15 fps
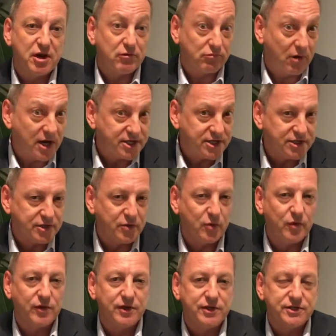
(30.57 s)
writers and
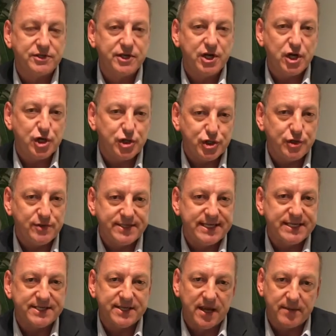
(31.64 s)
authors choose the
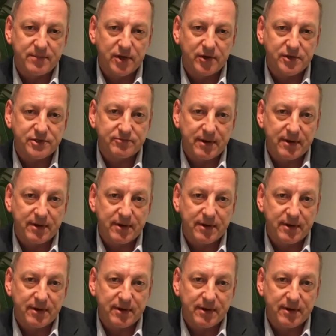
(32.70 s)
Insight Bureau to